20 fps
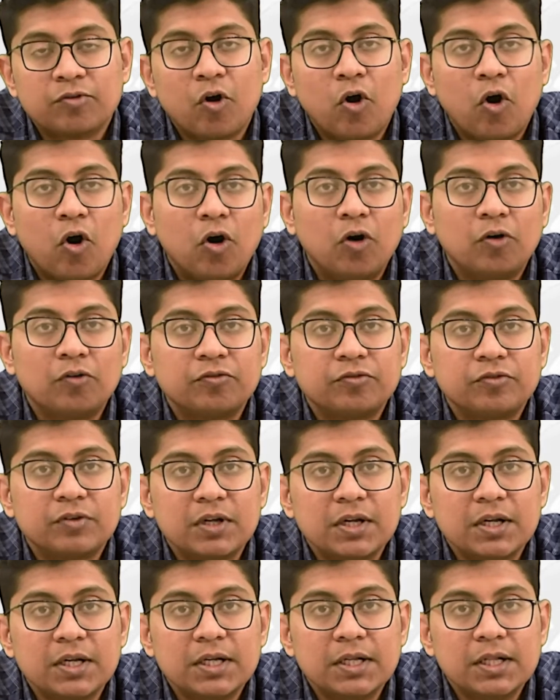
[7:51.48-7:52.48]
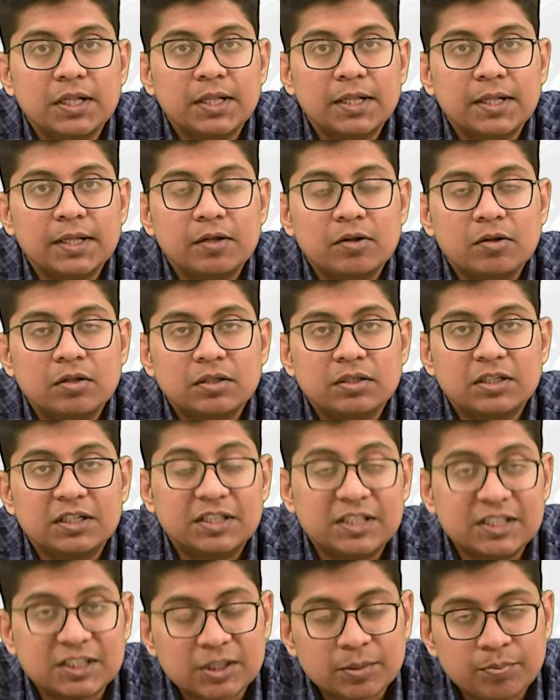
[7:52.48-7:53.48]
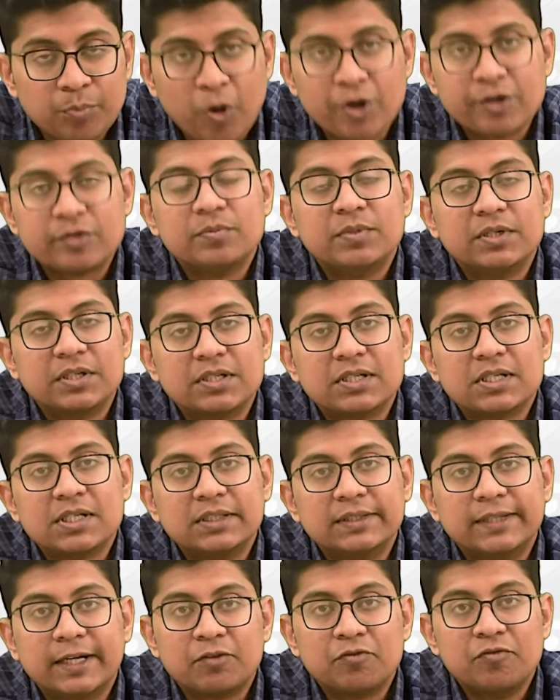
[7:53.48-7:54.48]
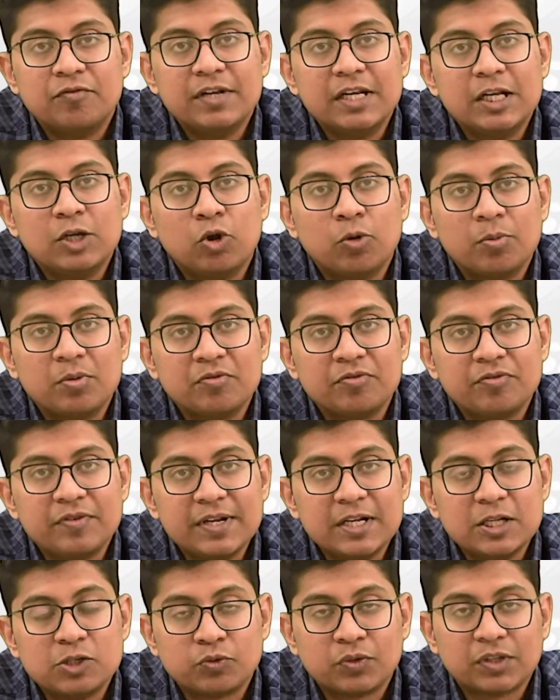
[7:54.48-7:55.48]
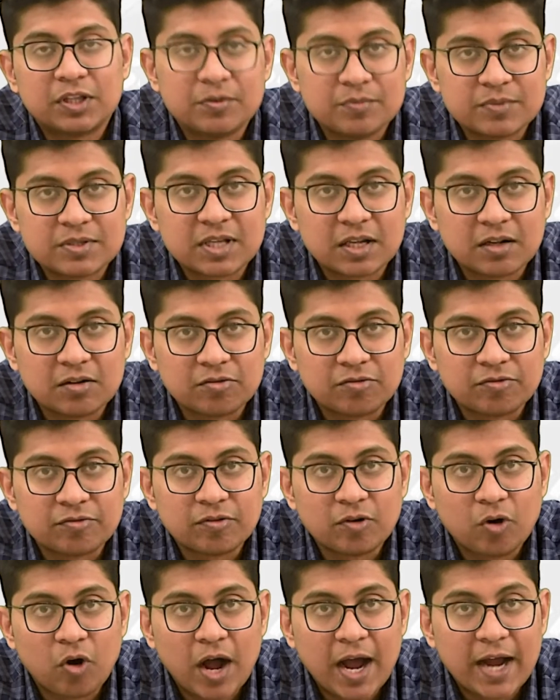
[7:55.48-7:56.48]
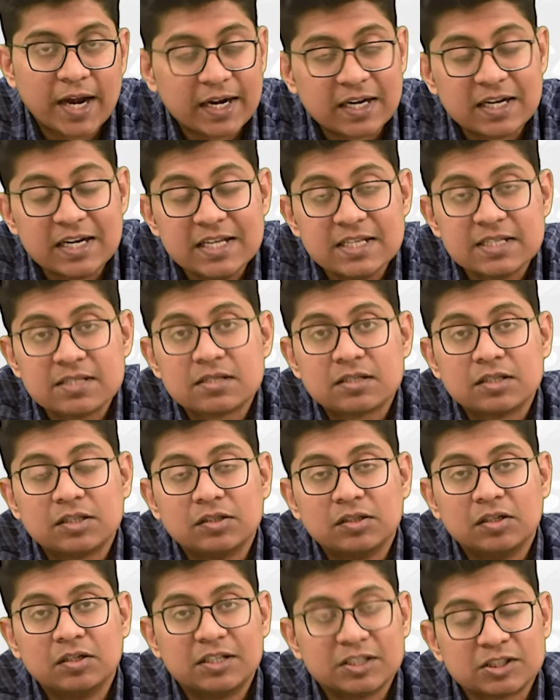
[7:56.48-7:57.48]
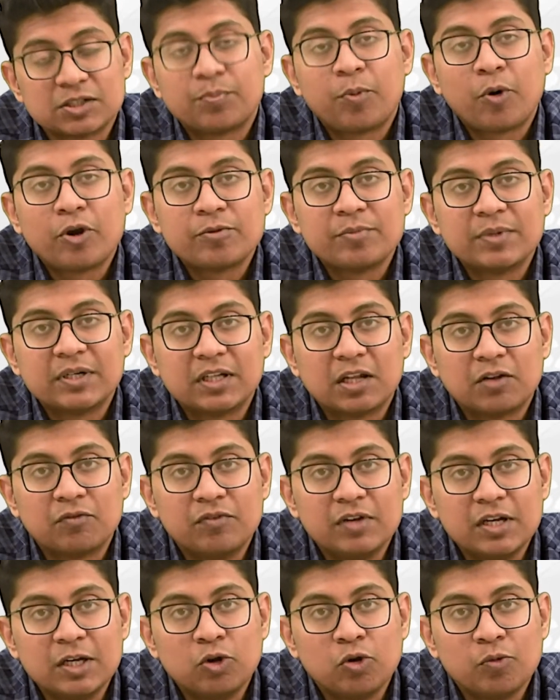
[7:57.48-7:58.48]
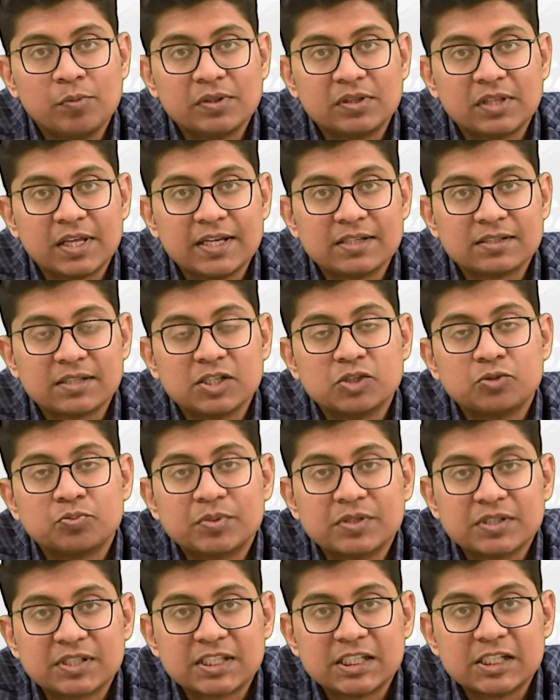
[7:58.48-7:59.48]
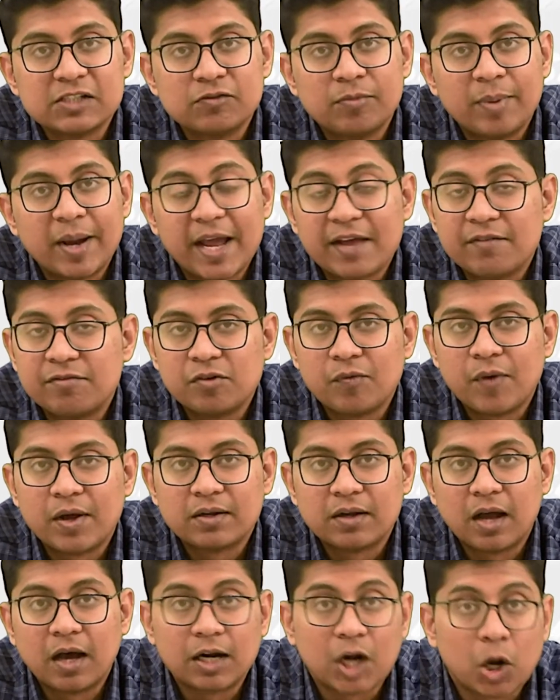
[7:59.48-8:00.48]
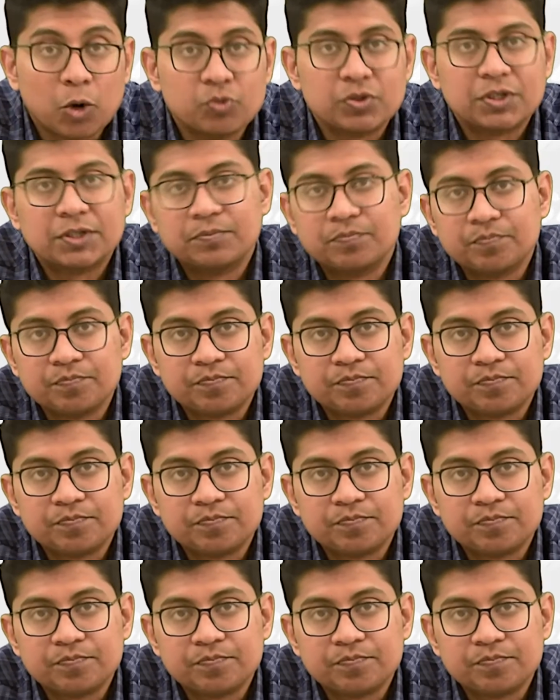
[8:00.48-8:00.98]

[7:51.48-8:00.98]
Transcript: of the disappointment that Willy Loman feels with himself, and at least the disappointment that Willy Loman thinks is perceived by everyone around him.